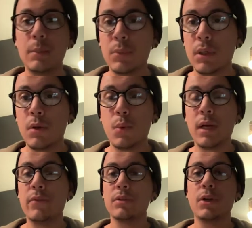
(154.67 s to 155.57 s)
but
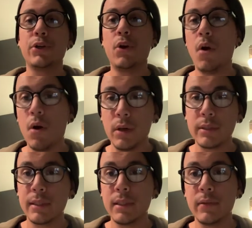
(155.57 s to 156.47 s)
whatever's on your heart
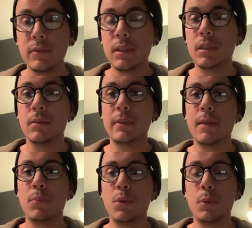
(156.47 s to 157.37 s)
to give to Him that
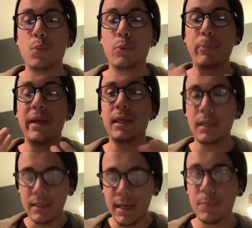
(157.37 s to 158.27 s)
moment when we're making
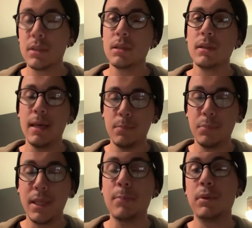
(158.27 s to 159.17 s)
that
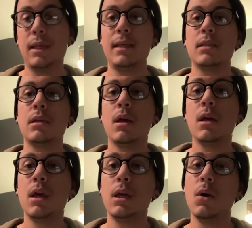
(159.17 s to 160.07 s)
place
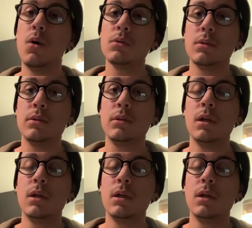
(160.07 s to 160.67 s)
an altar.